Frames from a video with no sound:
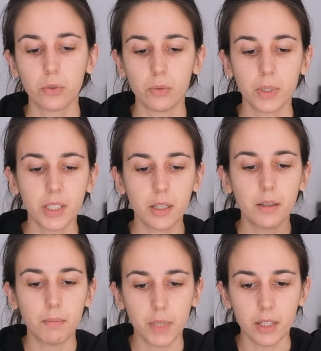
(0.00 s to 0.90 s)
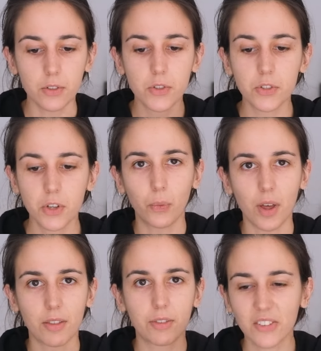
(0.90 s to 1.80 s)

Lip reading: really meets with